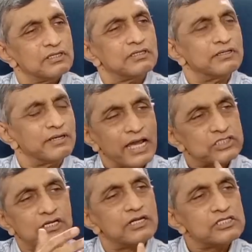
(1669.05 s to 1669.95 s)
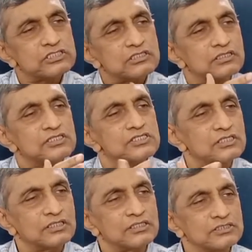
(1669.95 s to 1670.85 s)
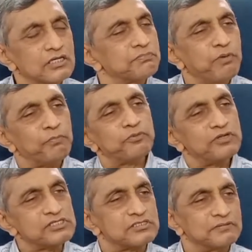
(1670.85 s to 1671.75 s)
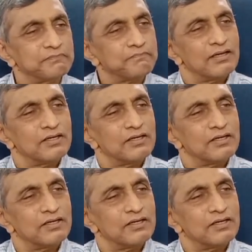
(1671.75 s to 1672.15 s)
nationalist surge or populism,